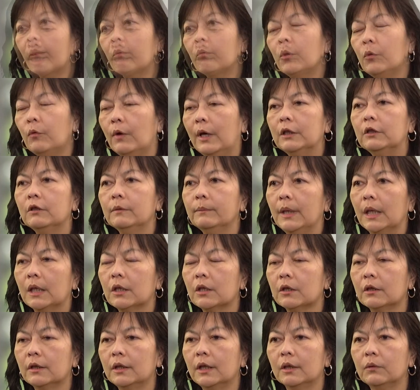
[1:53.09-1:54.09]
We want to make
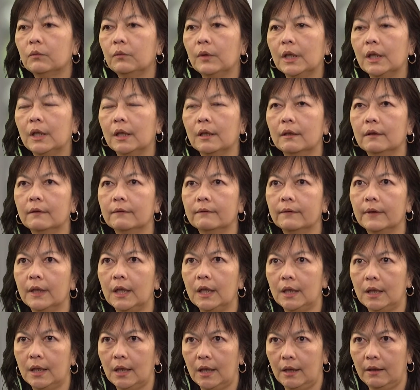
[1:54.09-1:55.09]
sure that we give
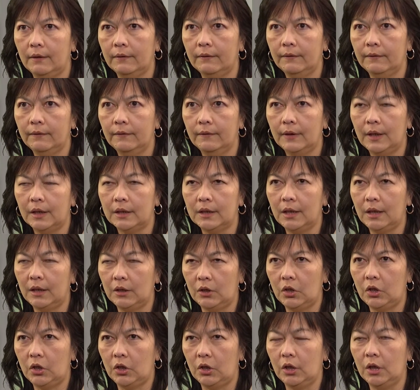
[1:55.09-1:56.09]
enough
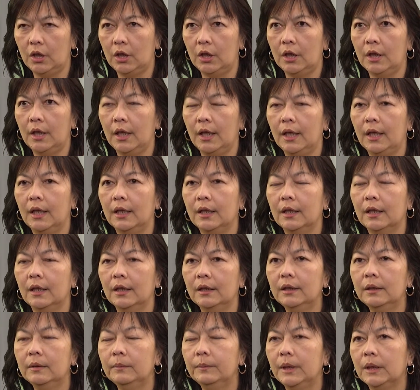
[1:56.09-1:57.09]
attention and a
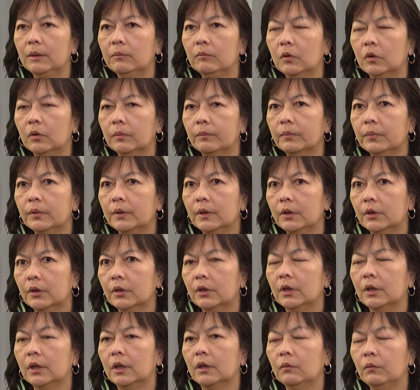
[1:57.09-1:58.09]
little bit more
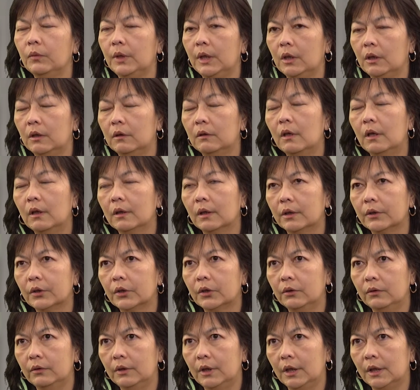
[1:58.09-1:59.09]
personal, we know all our
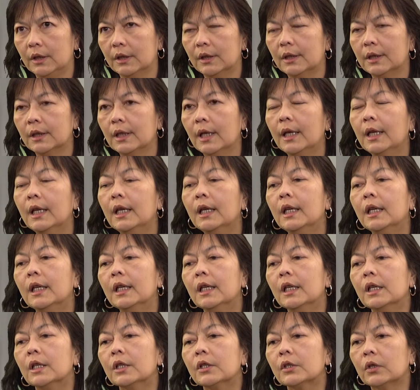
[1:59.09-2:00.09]
students,
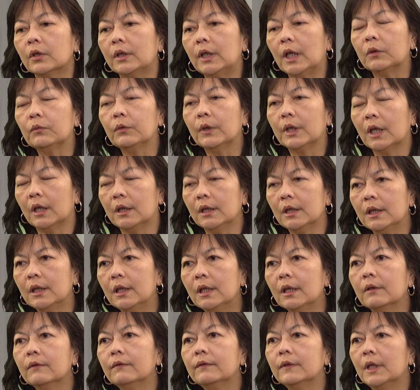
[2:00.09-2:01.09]
so that we can
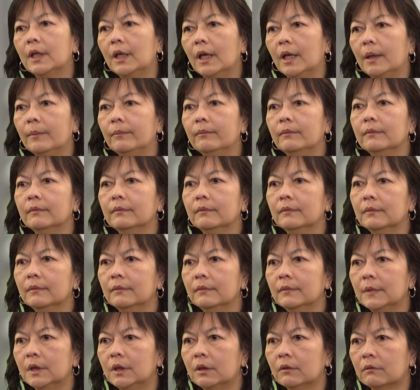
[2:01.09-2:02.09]
give them
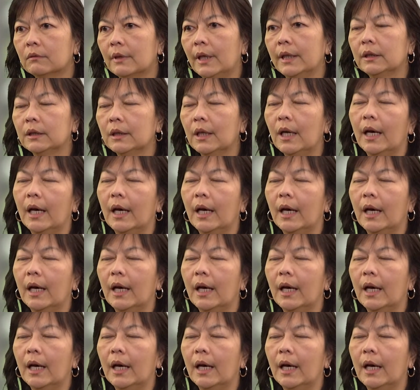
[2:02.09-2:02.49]
the right